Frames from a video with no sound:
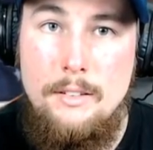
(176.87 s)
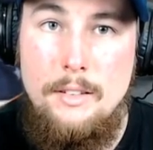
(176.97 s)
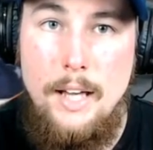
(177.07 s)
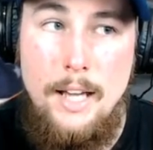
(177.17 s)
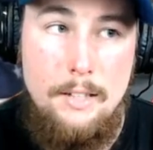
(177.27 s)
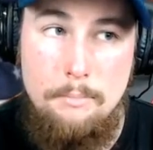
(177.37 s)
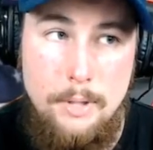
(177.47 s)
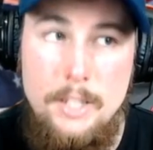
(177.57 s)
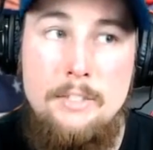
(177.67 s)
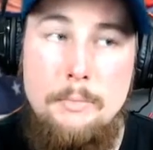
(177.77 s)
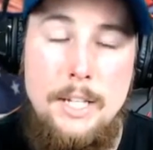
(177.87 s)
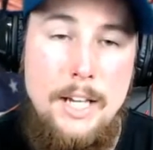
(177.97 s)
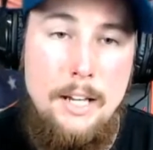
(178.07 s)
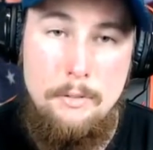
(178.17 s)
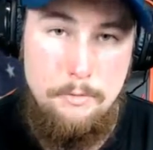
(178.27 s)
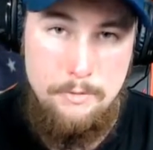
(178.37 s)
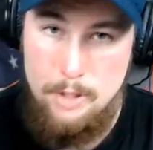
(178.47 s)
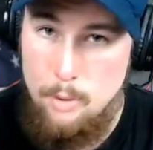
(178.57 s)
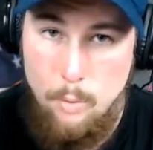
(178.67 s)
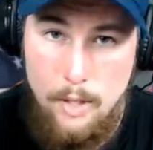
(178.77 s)
And believe me, if
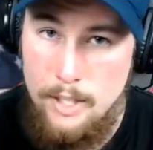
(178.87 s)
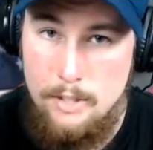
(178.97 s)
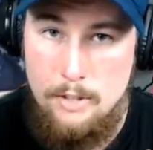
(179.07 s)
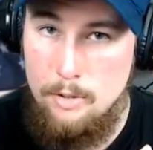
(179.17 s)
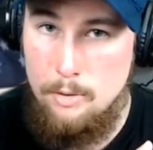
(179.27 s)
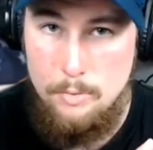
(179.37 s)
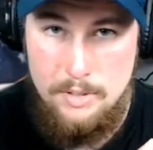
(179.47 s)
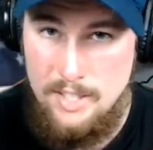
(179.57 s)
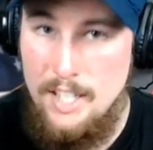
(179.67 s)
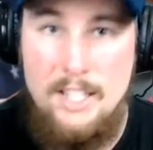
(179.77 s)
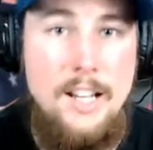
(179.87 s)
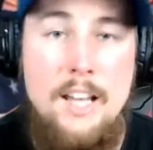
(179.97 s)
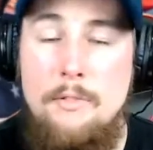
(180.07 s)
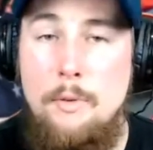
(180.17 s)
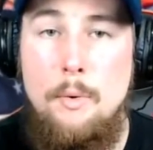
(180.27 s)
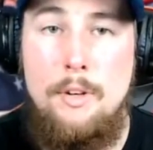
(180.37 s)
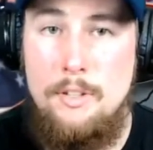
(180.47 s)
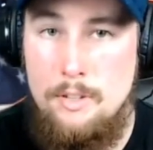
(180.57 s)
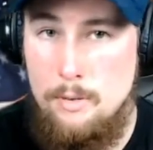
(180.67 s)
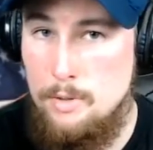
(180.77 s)
you wanted to set a day
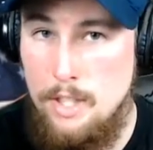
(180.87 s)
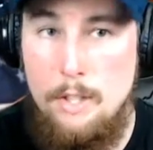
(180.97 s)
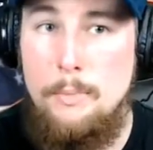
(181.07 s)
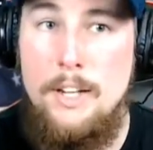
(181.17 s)
forward to celebrate